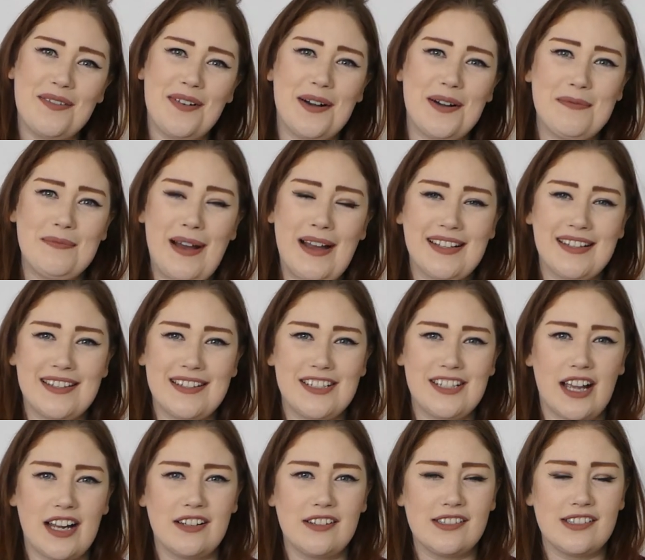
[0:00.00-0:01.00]
welcome back to the
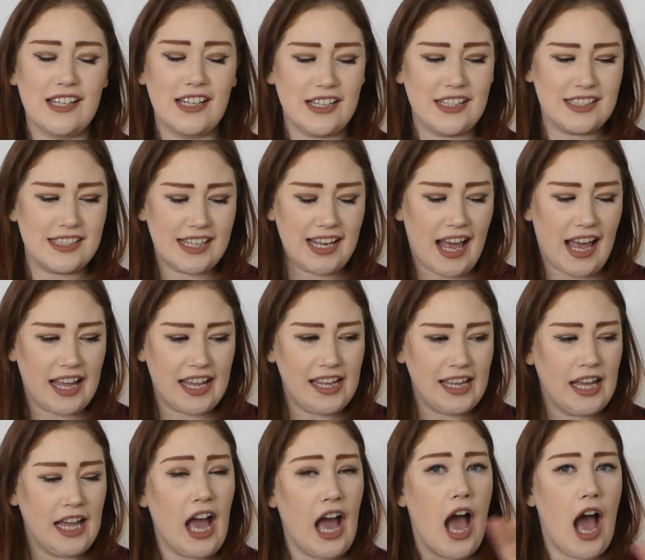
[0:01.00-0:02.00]
channel. So
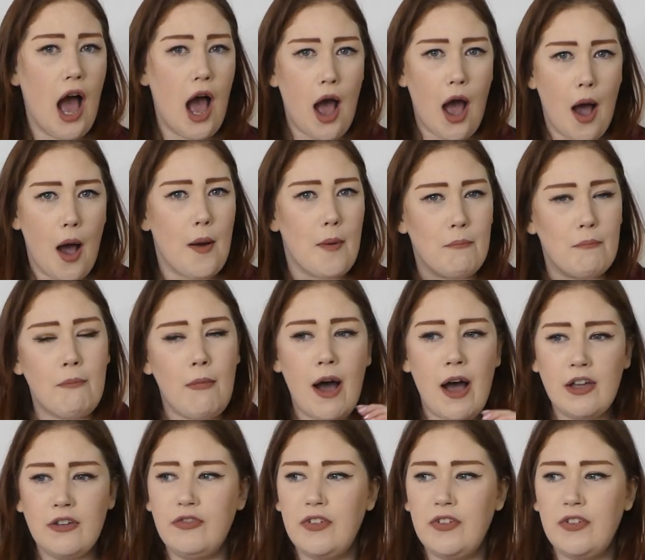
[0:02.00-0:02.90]
today, my